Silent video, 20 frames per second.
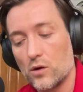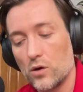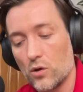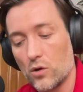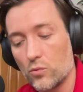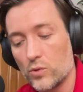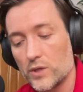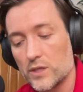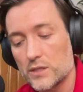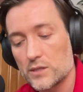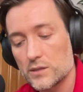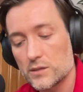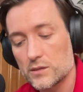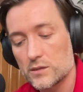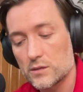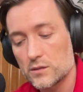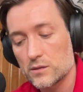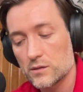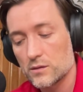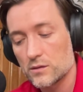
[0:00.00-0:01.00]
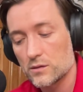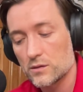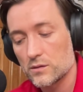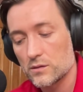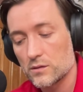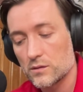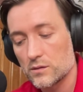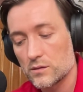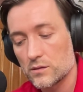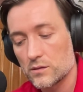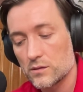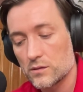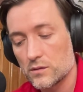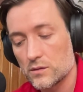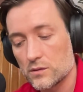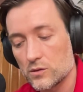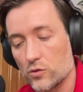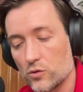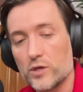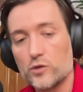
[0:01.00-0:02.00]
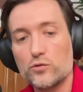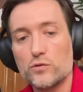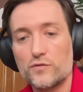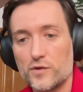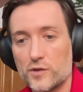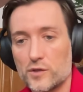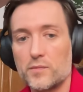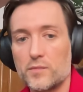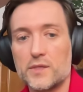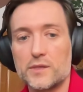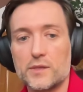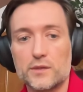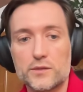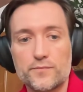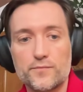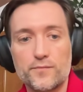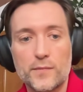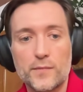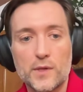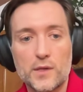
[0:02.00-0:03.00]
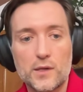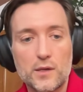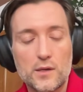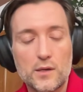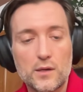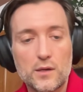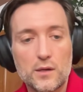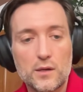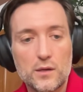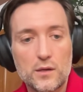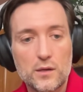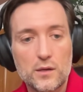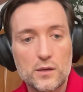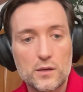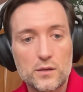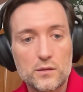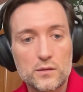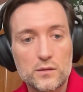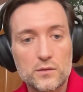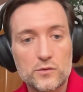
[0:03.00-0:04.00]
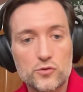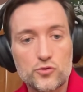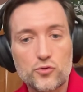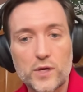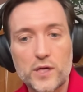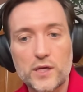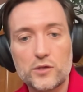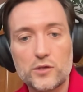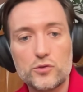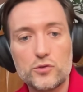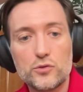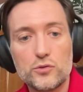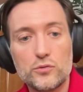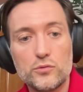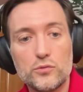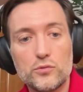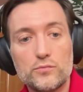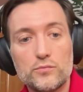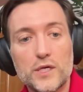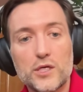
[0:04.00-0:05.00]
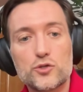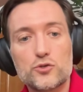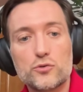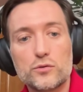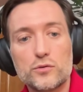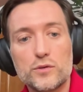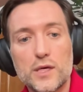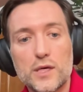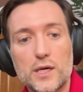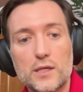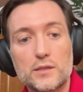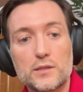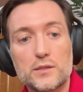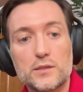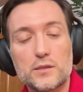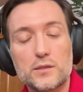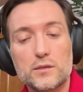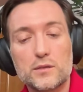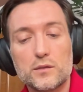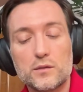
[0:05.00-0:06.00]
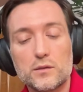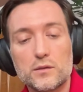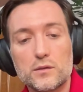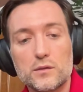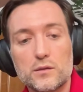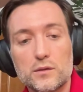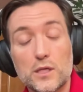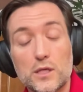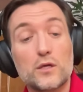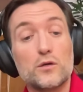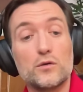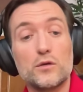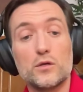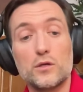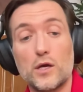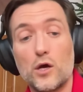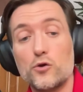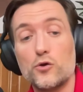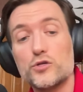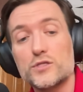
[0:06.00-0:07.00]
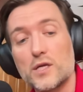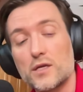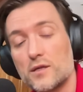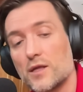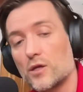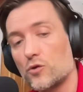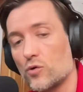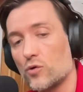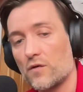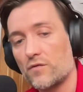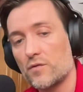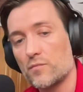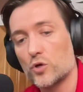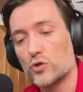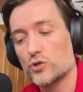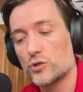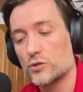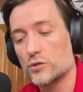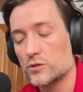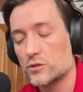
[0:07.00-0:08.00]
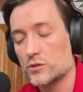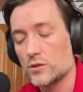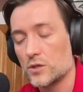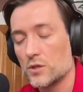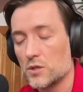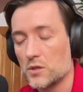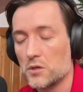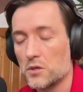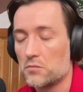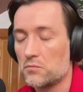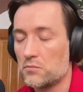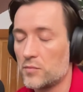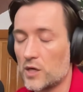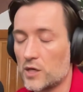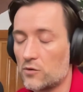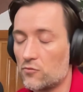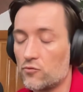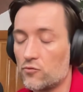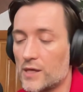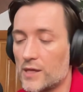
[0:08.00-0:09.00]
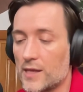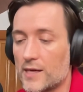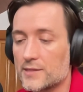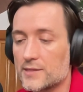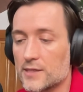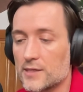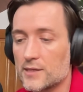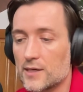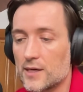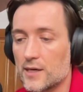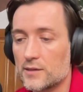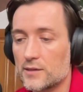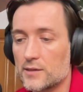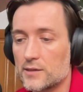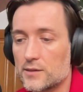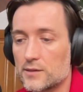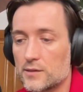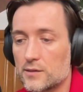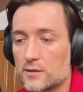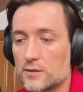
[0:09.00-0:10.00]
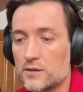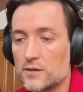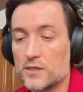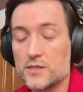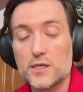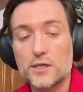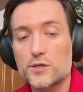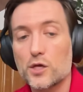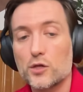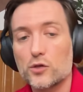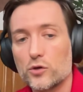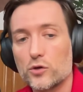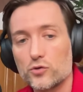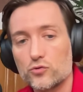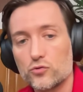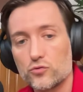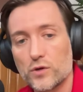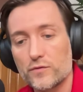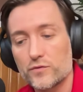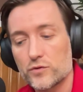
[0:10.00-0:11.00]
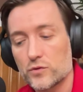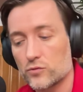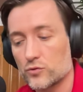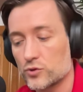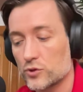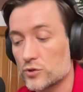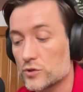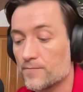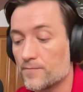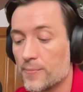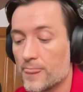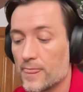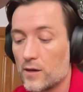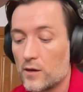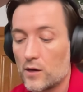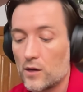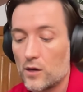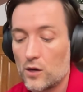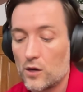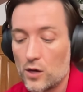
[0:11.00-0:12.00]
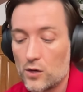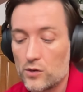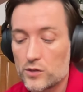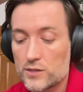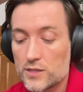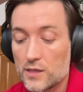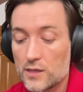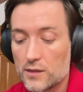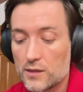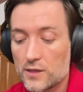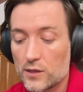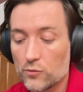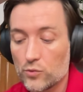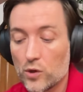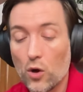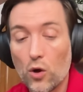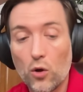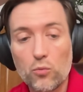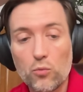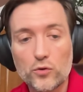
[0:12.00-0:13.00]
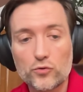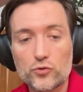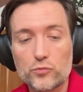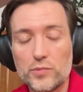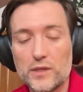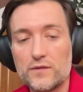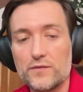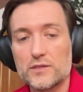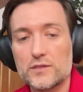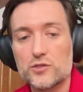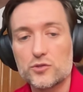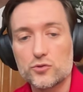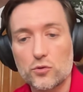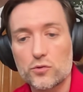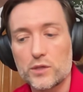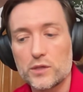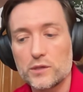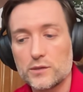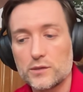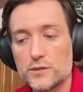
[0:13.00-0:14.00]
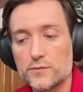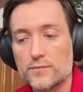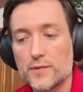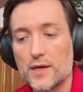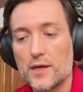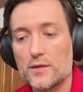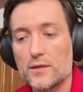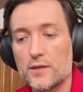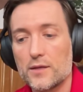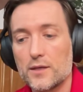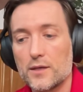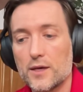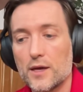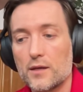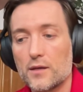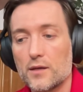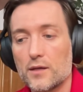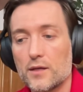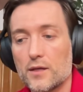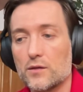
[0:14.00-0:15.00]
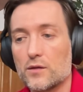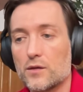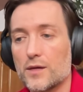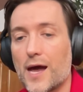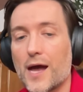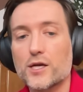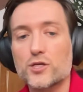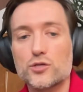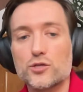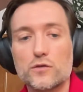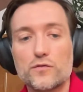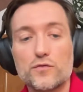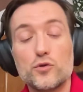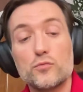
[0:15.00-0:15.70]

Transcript: always going to the fundamentals, mm, trying to make sure that like eh, understanding that you have emotions, but realizing that these are not going to drive solutions. Understanding that we all want to believe in stories and the and in the action of